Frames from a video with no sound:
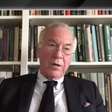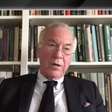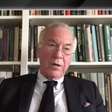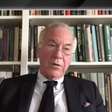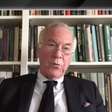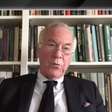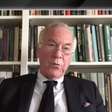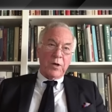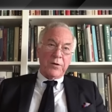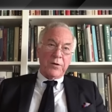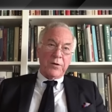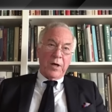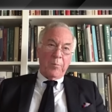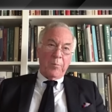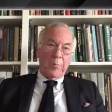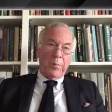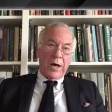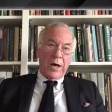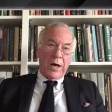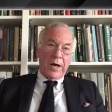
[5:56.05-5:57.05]
The retail
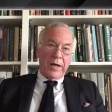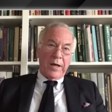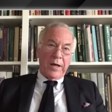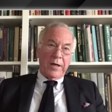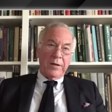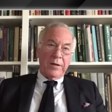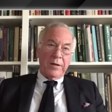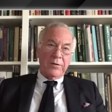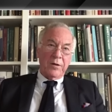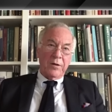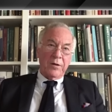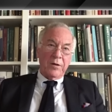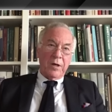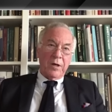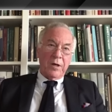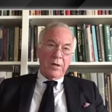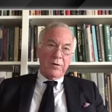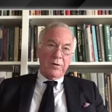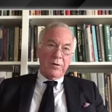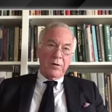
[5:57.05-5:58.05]
buying at the
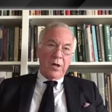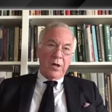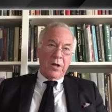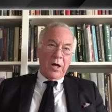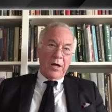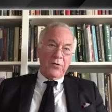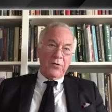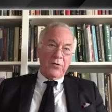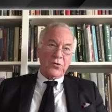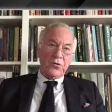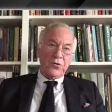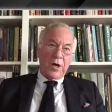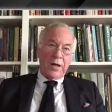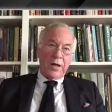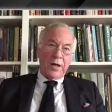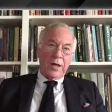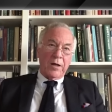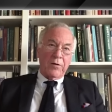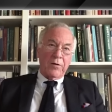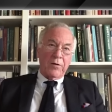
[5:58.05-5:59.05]
at the non
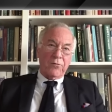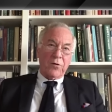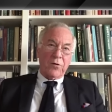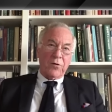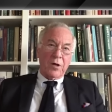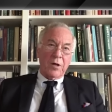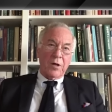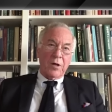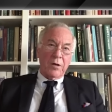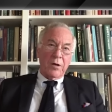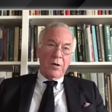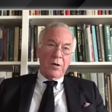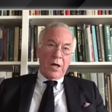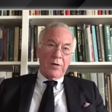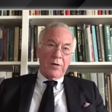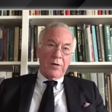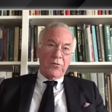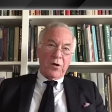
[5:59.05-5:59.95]
Chinese, non